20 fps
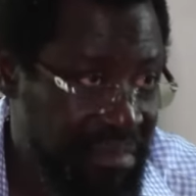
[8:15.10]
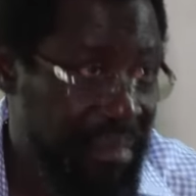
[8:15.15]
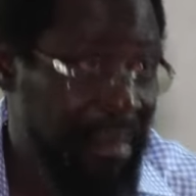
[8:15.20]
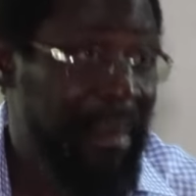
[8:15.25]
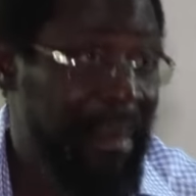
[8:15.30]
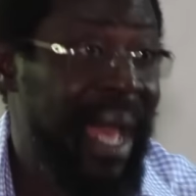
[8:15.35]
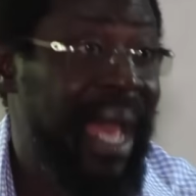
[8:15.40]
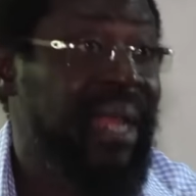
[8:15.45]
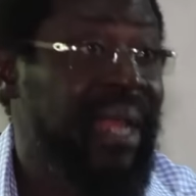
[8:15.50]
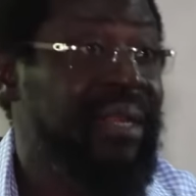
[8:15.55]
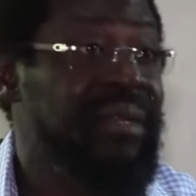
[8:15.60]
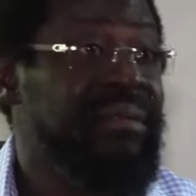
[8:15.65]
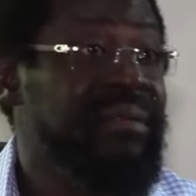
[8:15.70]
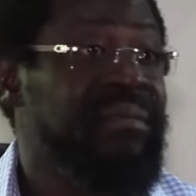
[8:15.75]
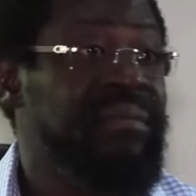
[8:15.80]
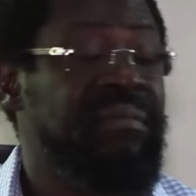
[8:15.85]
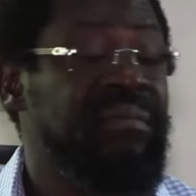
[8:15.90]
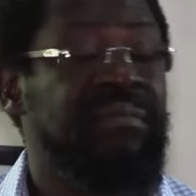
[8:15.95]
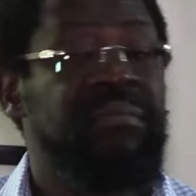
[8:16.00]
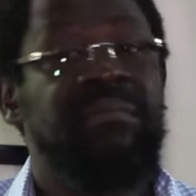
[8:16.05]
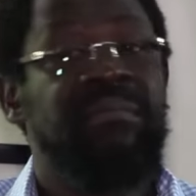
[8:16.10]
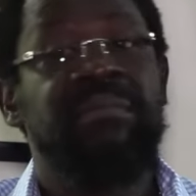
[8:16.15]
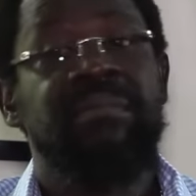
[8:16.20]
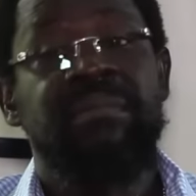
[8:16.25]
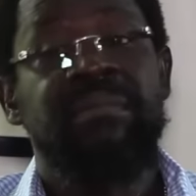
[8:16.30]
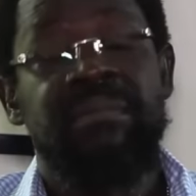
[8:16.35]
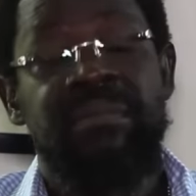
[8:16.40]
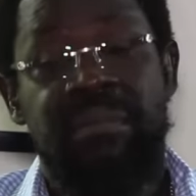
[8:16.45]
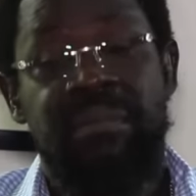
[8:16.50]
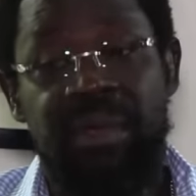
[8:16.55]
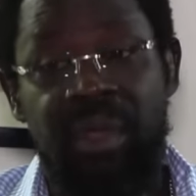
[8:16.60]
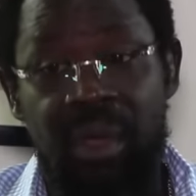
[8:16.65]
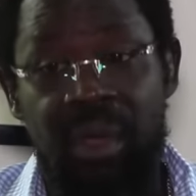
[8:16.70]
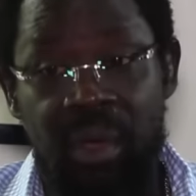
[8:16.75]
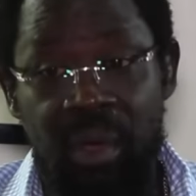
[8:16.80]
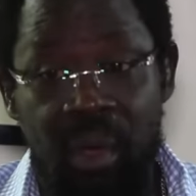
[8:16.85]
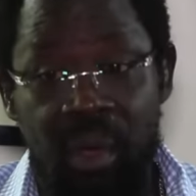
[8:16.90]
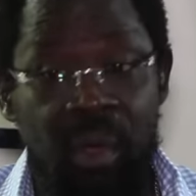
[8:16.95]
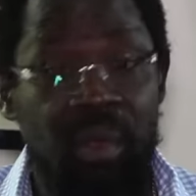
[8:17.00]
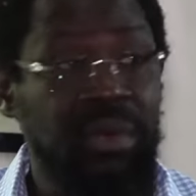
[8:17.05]
man,
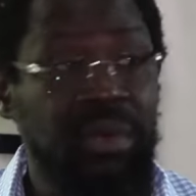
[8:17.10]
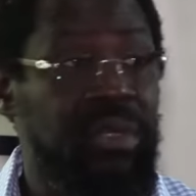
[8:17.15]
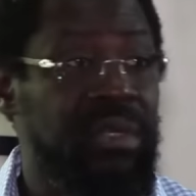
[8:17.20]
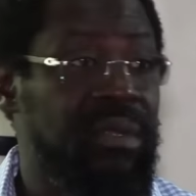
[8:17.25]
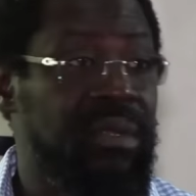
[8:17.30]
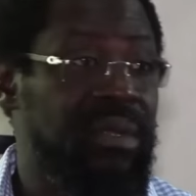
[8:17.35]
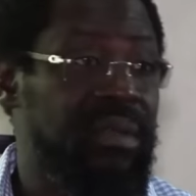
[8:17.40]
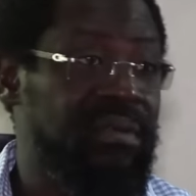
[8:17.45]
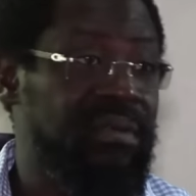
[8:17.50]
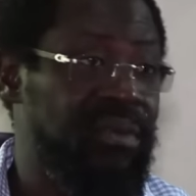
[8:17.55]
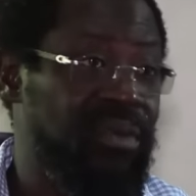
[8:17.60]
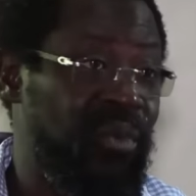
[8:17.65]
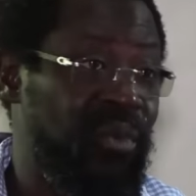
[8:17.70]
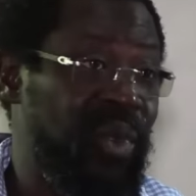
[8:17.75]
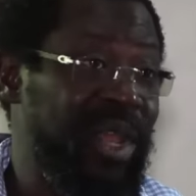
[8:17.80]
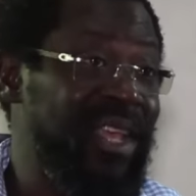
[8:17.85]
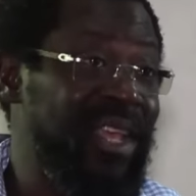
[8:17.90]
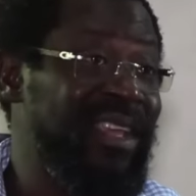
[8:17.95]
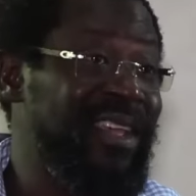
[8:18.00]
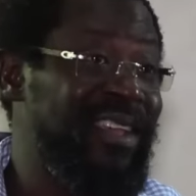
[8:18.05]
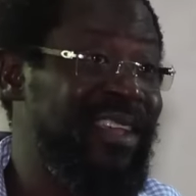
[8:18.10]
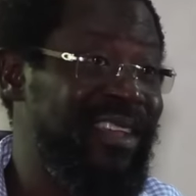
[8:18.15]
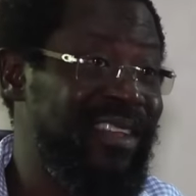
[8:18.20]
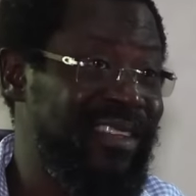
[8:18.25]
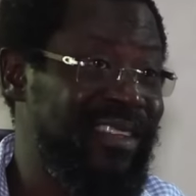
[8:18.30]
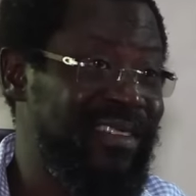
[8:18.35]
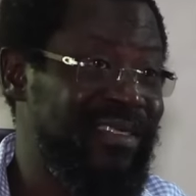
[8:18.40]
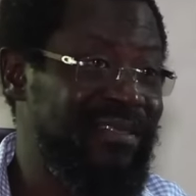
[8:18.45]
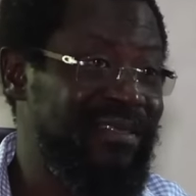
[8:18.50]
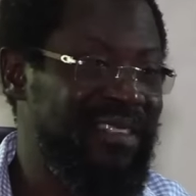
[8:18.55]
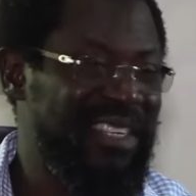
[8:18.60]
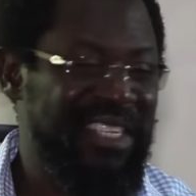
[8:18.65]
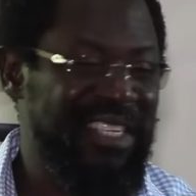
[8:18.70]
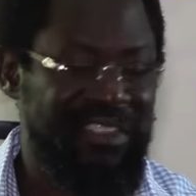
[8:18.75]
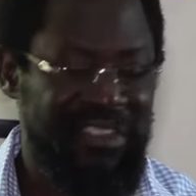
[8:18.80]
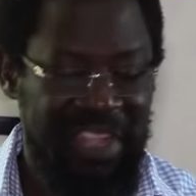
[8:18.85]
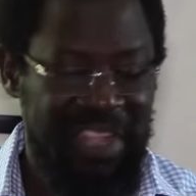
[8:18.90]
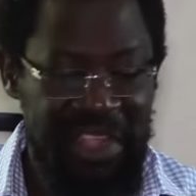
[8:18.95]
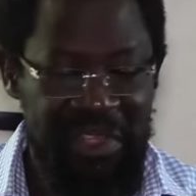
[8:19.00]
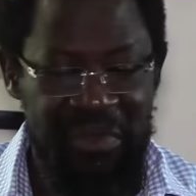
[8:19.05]
old wig,
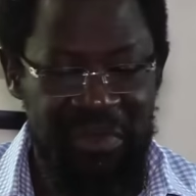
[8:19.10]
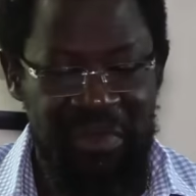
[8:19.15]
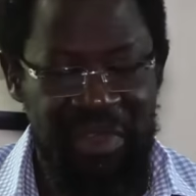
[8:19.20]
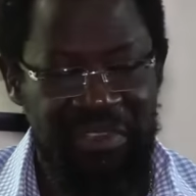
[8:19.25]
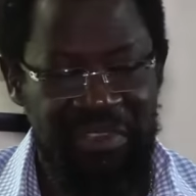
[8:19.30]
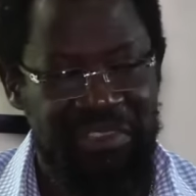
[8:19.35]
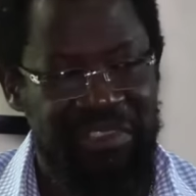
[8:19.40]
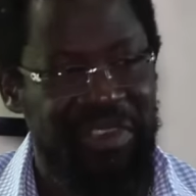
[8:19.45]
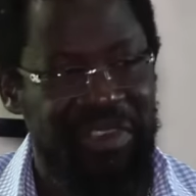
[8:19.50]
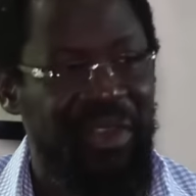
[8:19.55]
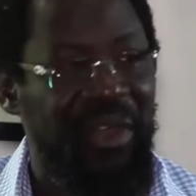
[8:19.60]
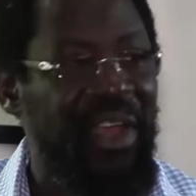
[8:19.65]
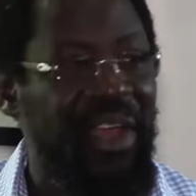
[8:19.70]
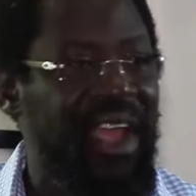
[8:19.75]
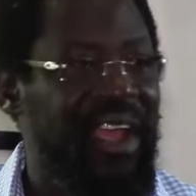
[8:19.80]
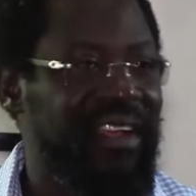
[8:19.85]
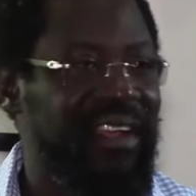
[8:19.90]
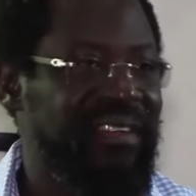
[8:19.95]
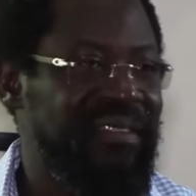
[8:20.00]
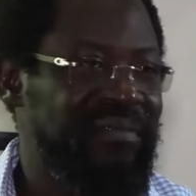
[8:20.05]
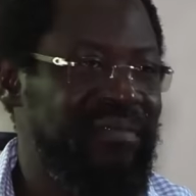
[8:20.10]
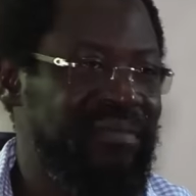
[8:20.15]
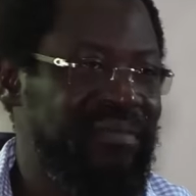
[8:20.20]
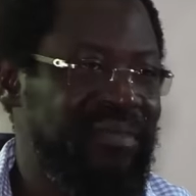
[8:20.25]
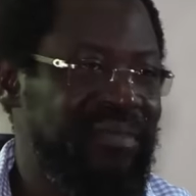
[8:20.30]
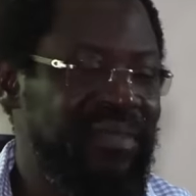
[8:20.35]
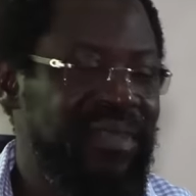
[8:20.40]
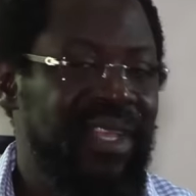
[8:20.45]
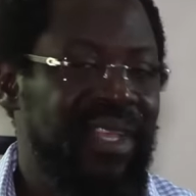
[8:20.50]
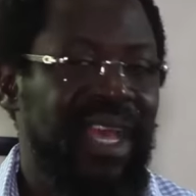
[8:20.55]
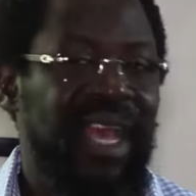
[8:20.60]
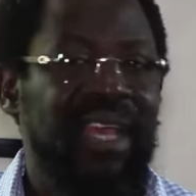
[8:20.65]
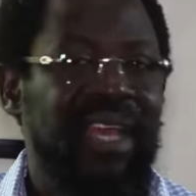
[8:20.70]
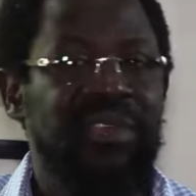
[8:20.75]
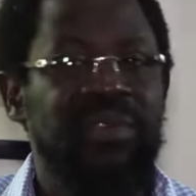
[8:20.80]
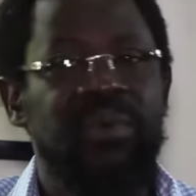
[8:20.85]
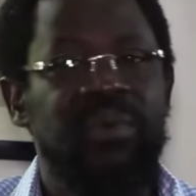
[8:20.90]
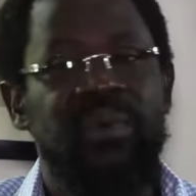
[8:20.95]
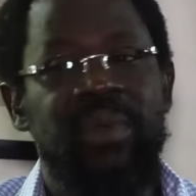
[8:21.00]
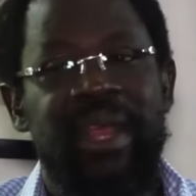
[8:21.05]
distinguished lawyer,
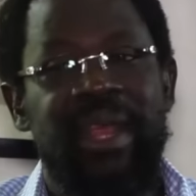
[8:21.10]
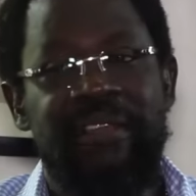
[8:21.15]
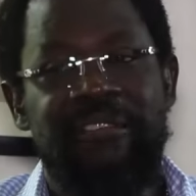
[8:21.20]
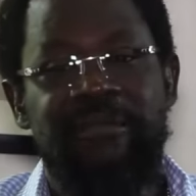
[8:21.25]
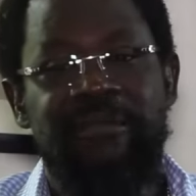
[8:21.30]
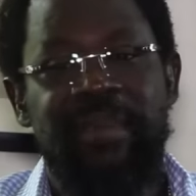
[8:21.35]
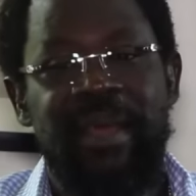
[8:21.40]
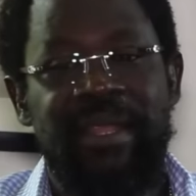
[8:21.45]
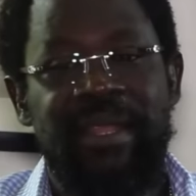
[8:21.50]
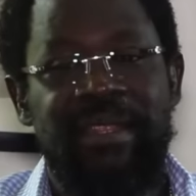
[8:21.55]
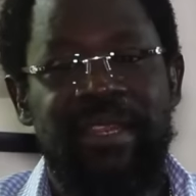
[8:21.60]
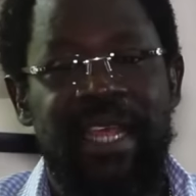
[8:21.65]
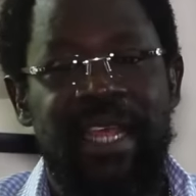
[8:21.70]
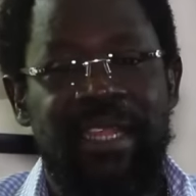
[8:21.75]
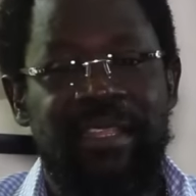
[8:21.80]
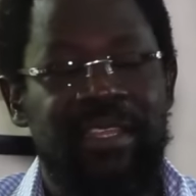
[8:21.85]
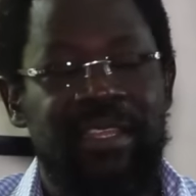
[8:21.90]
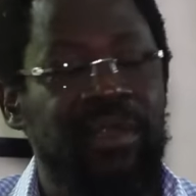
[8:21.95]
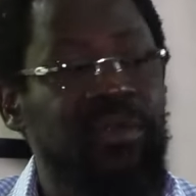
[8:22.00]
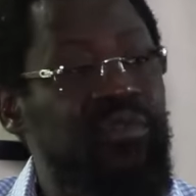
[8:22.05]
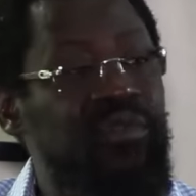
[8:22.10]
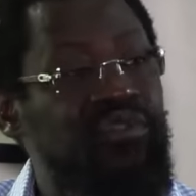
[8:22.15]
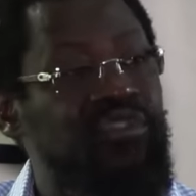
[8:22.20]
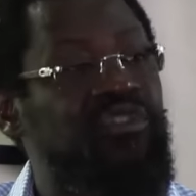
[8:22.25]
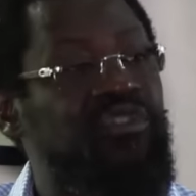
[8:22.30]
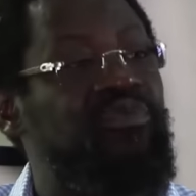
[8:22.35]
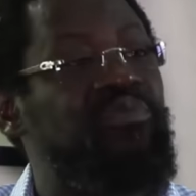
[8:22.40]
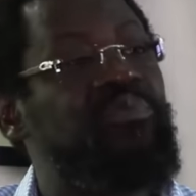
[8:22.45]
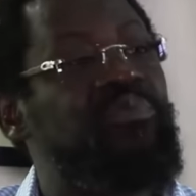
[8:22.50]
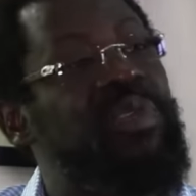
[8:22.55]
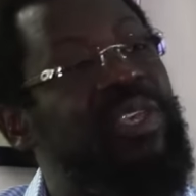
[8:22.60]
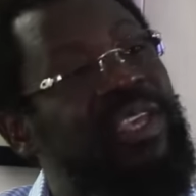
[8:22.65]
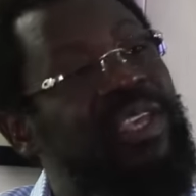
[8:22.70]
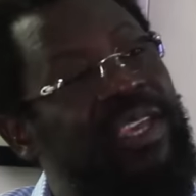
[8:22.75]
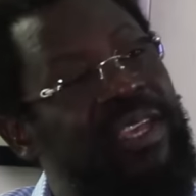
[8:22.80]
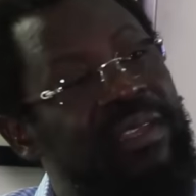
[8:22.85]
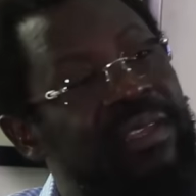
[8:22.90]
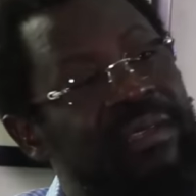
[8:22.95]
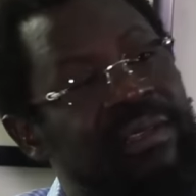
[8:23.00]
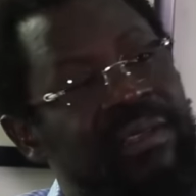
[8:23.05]
and you would expect that he will speak